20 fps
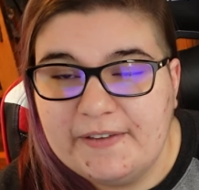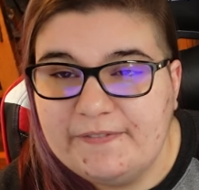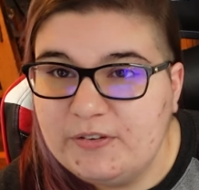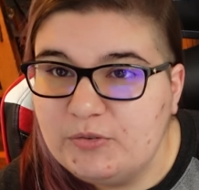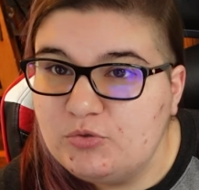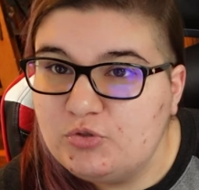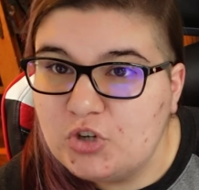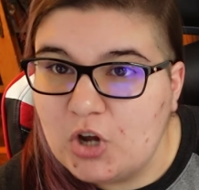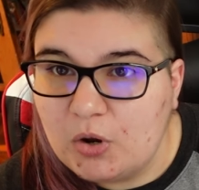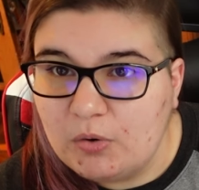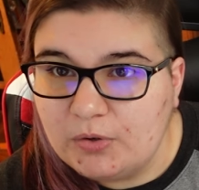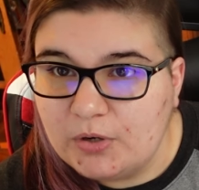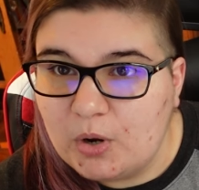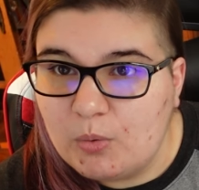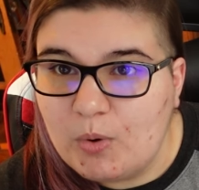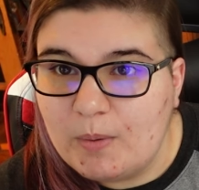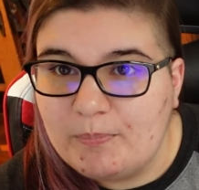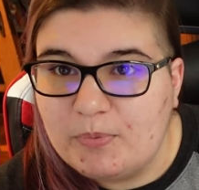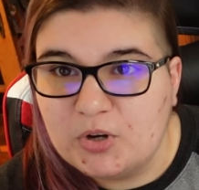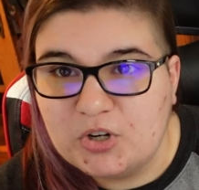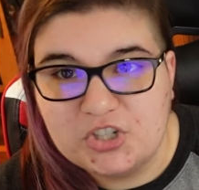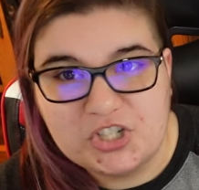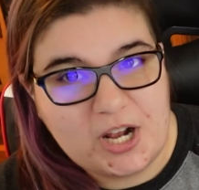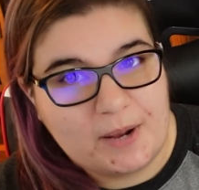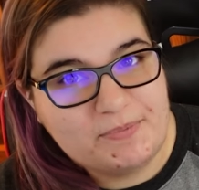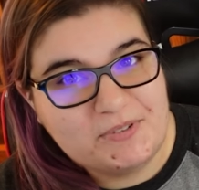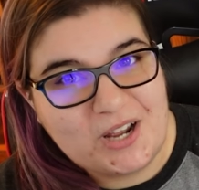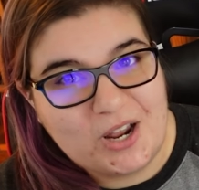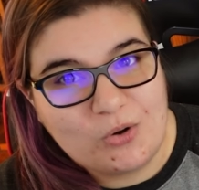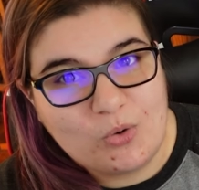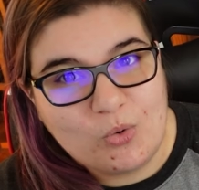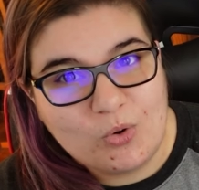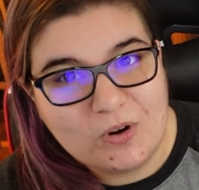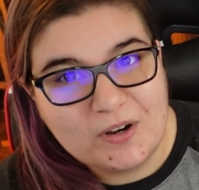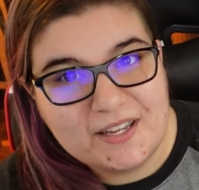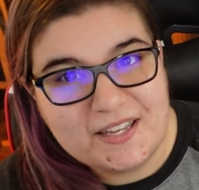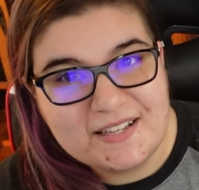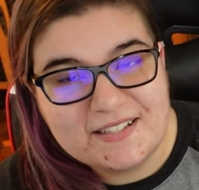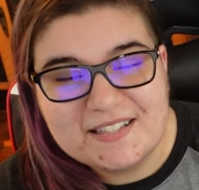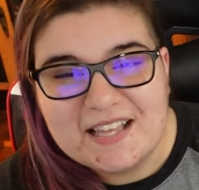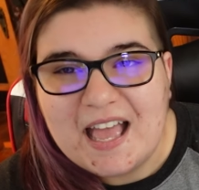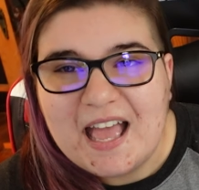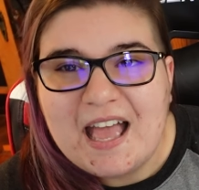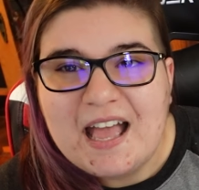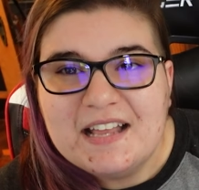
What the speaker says: If you don't know what bookshop.org is,